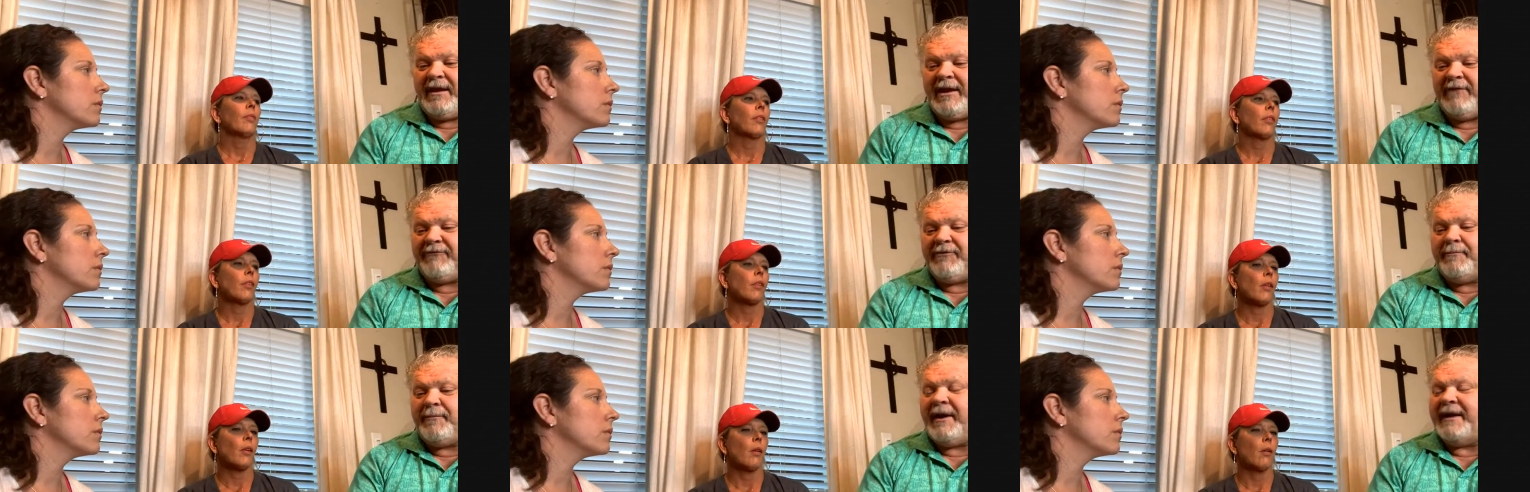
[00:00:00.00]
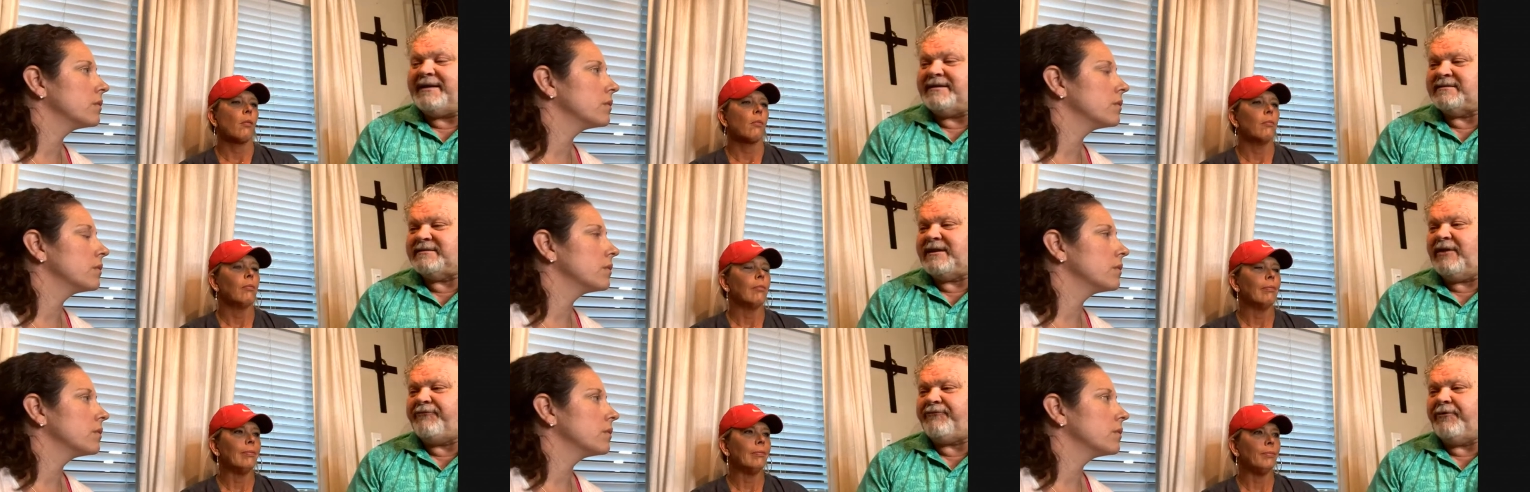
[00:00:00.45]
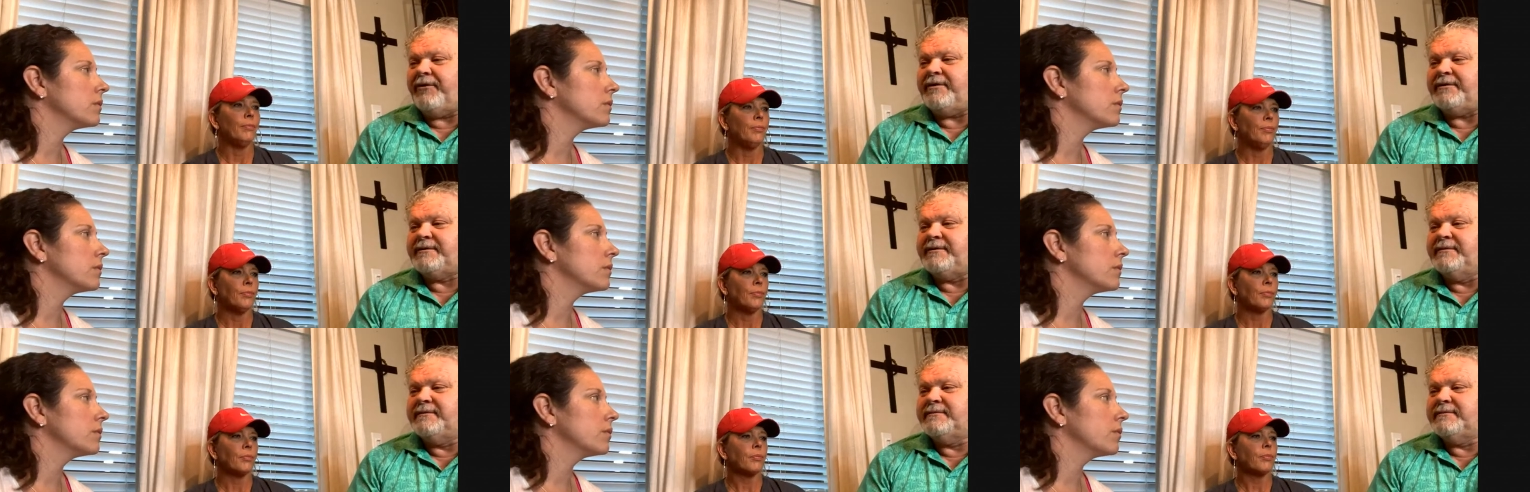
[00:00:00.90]
Speaker 1: everybody's
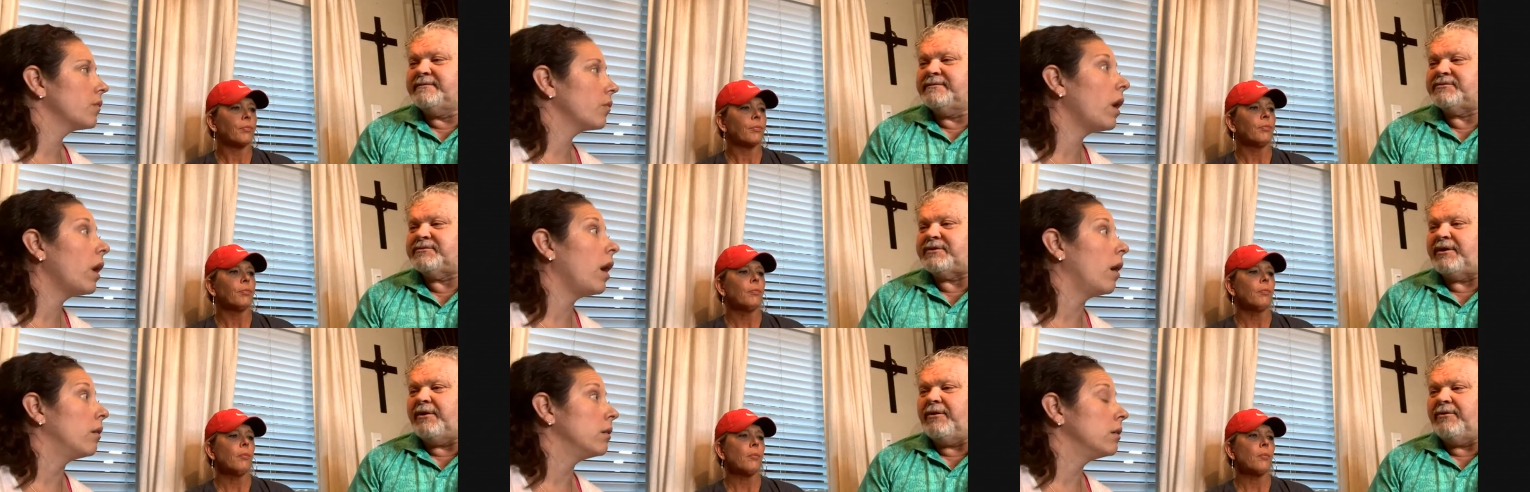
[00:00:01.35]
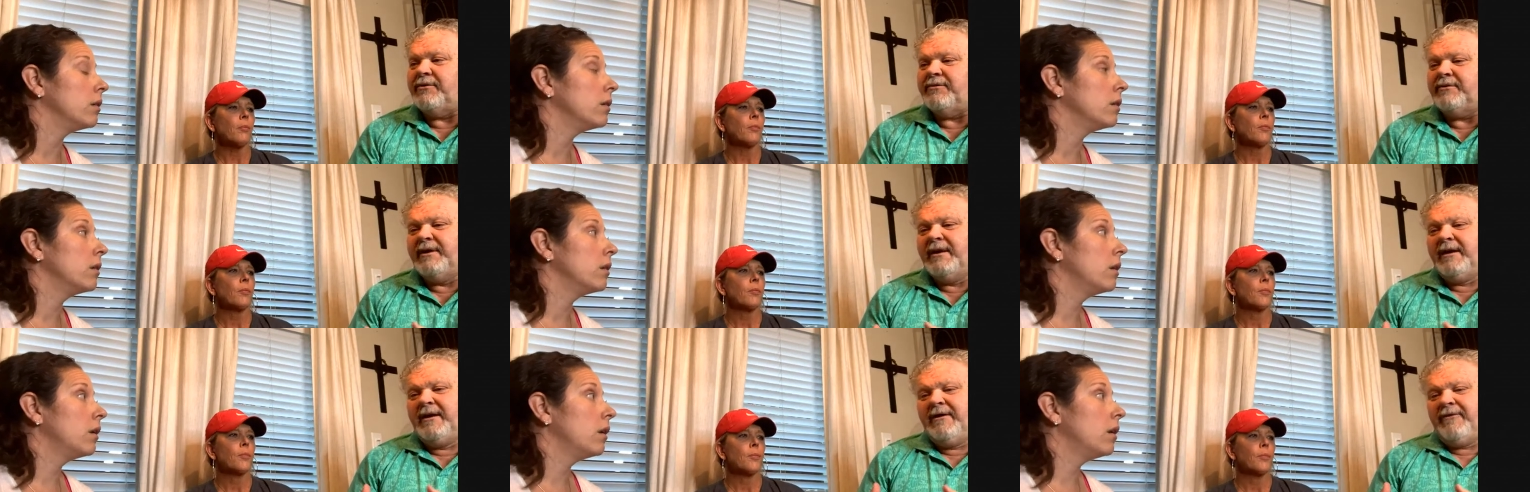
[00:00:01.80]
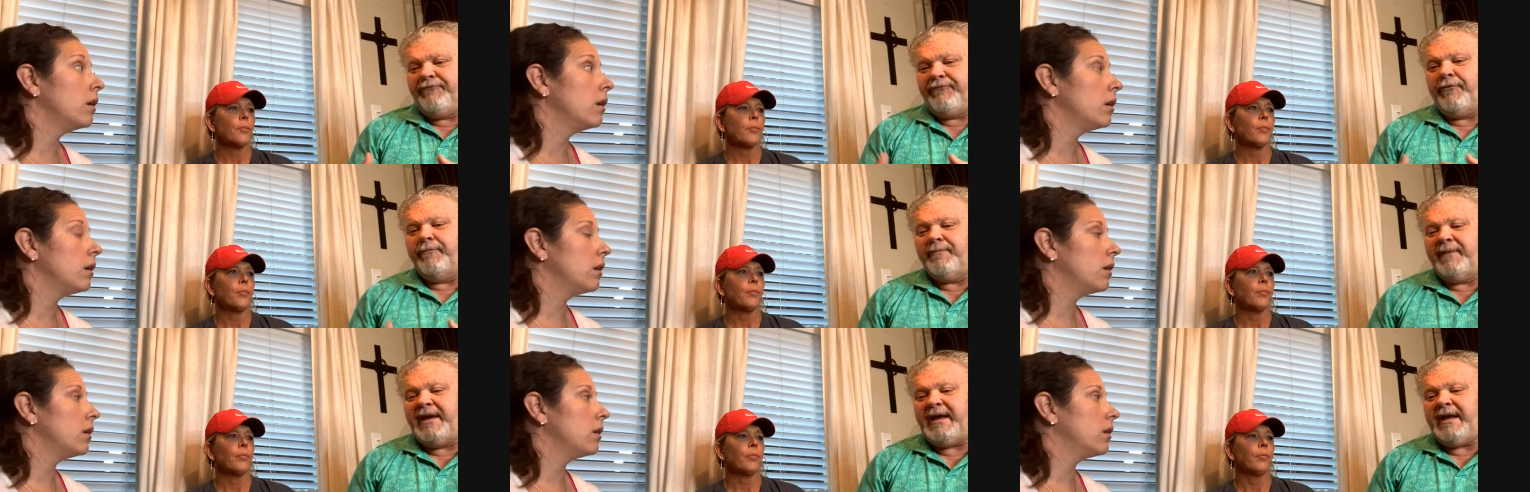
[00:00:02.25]
different. Yeah. So
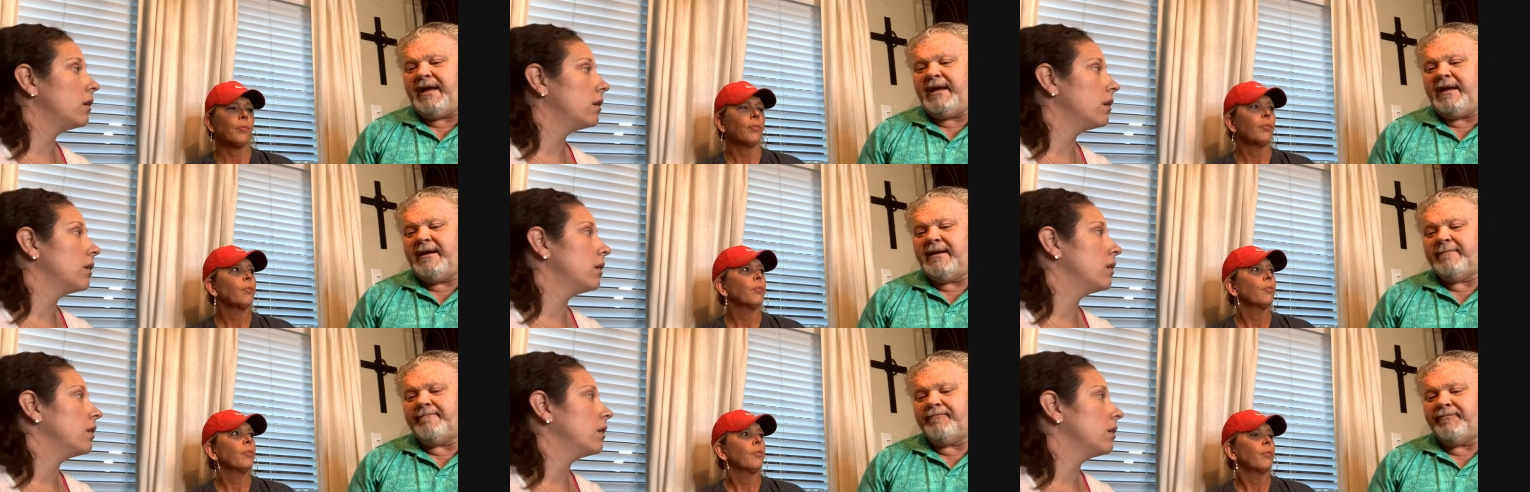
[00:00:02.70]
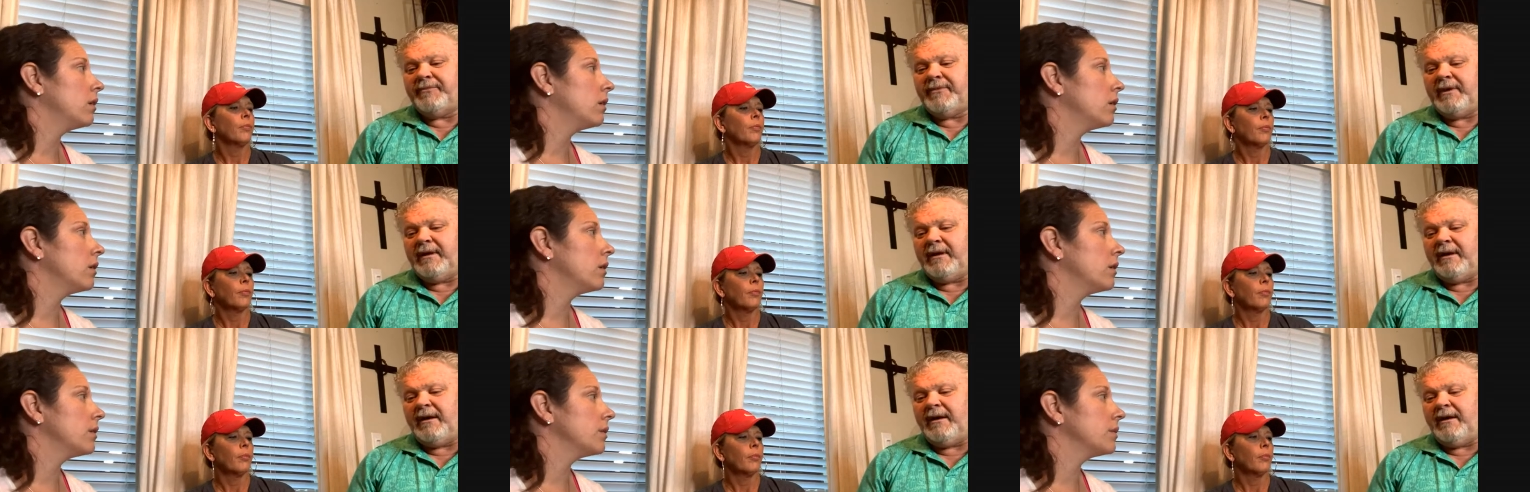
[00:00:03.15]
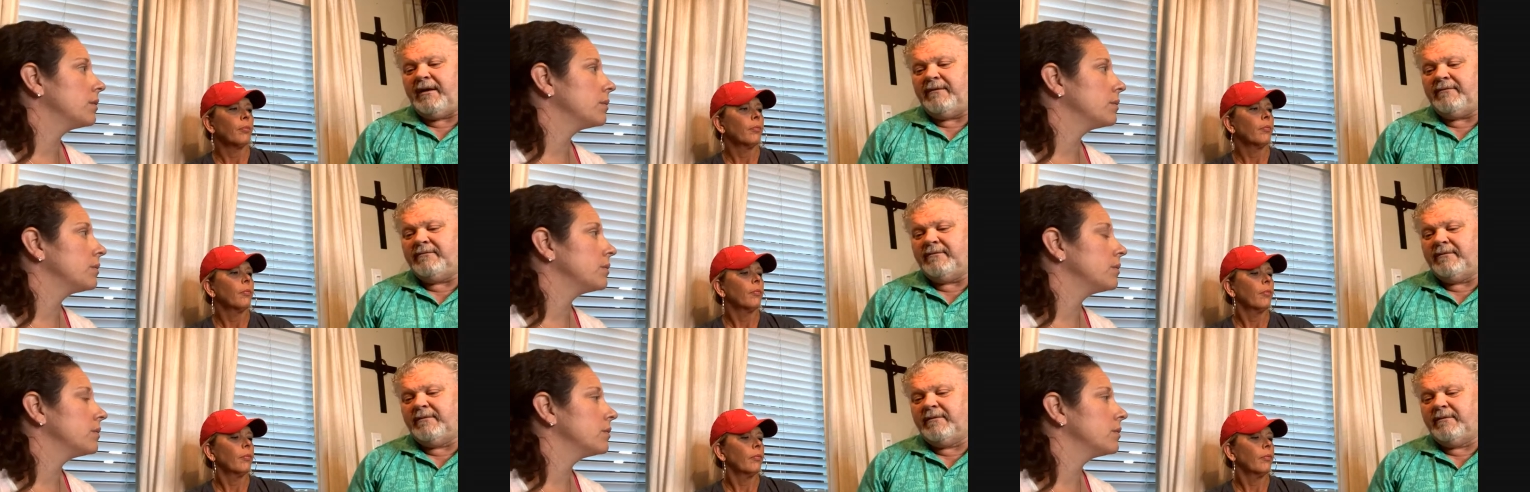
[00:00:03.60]
for me, uh,